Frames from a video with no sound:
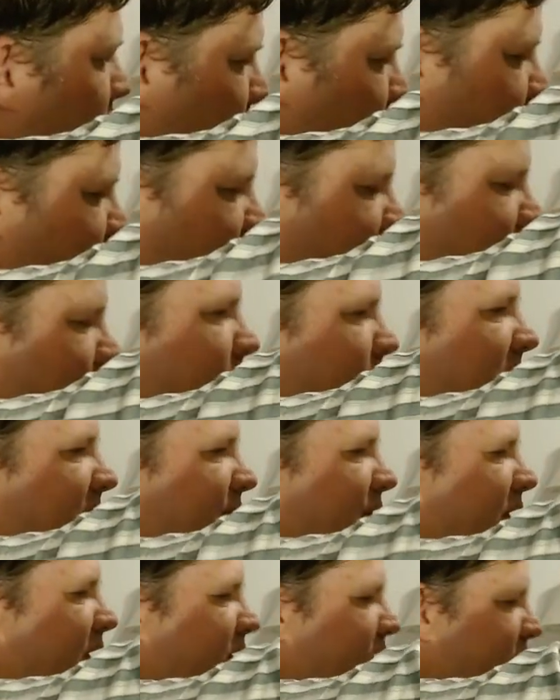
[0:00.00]
Most of them
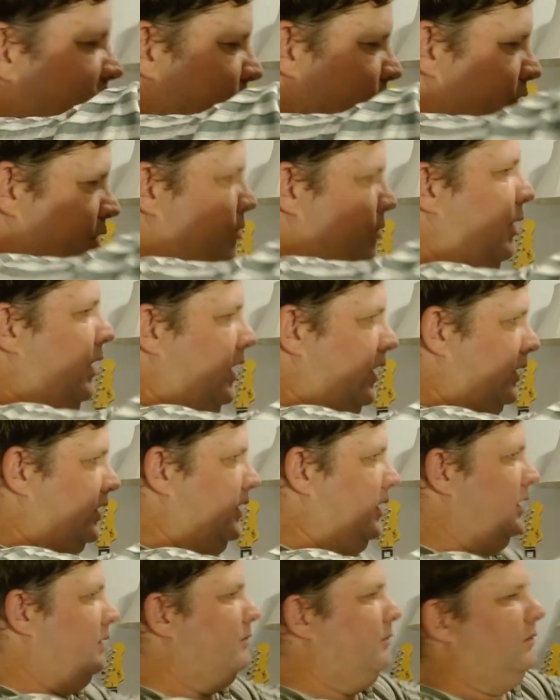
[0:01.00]
have an interior
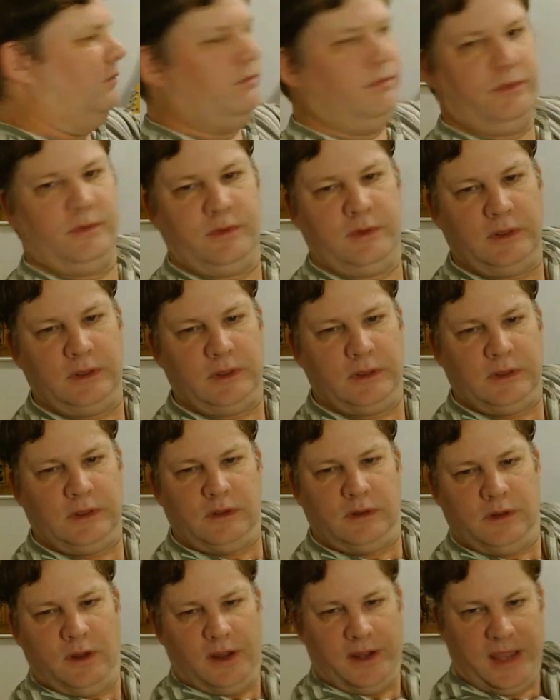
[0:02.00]
pocket.
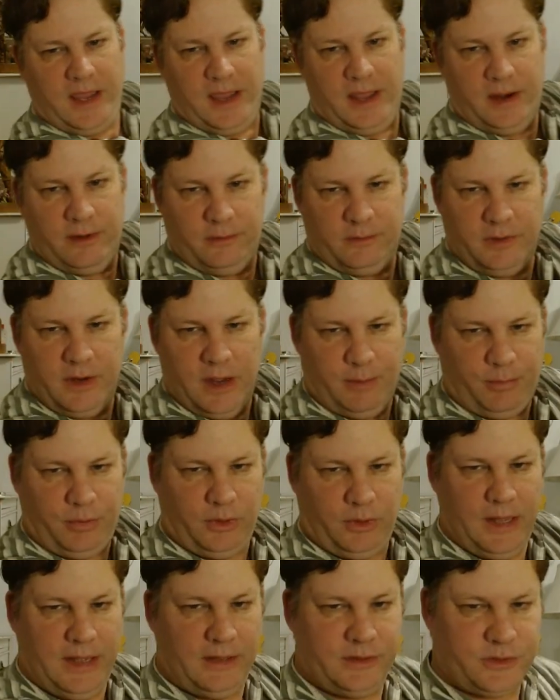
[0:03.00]
Again,
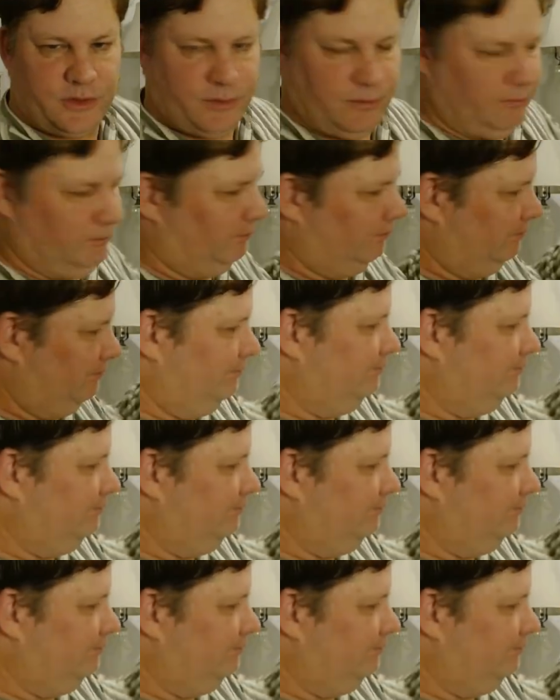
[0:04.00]
epaulettes.